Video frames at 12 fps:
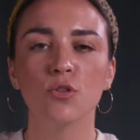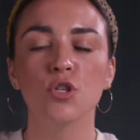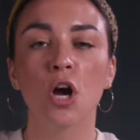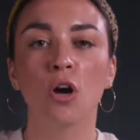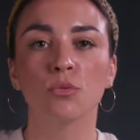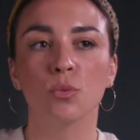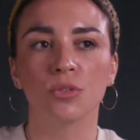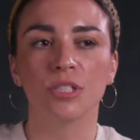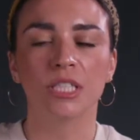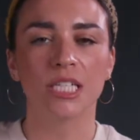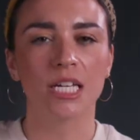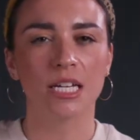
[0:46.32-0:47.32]
your child
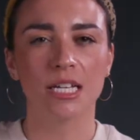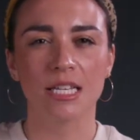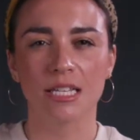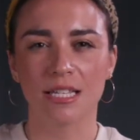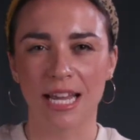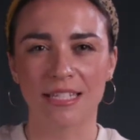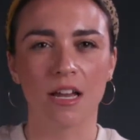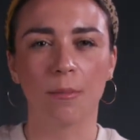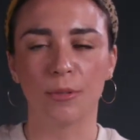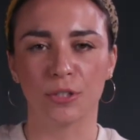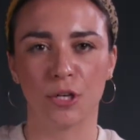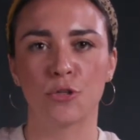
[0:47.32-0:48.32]
wants to set
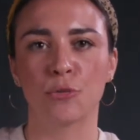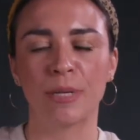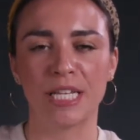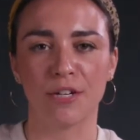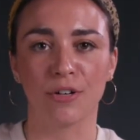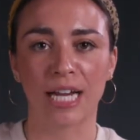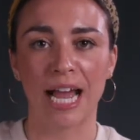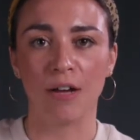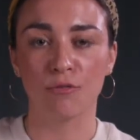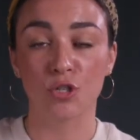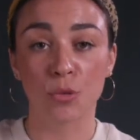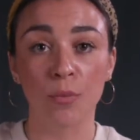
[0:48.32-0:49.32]
up a social media
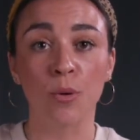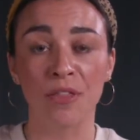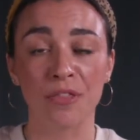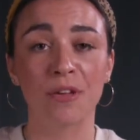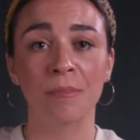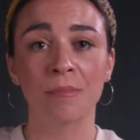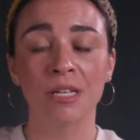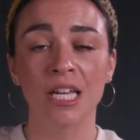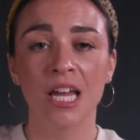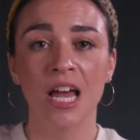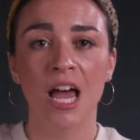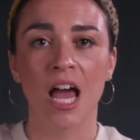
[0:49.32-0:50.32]
account, do it with them,
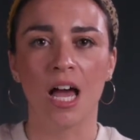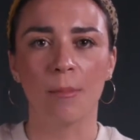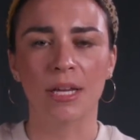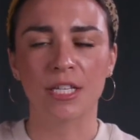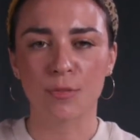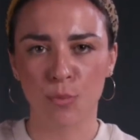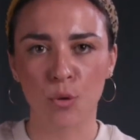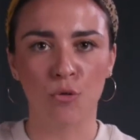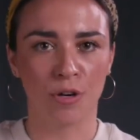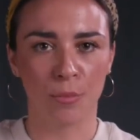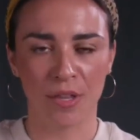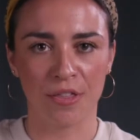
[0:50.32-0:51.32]

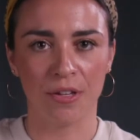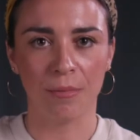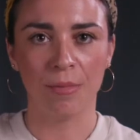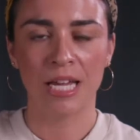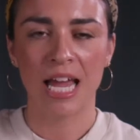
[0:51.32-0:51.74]
explore it with them.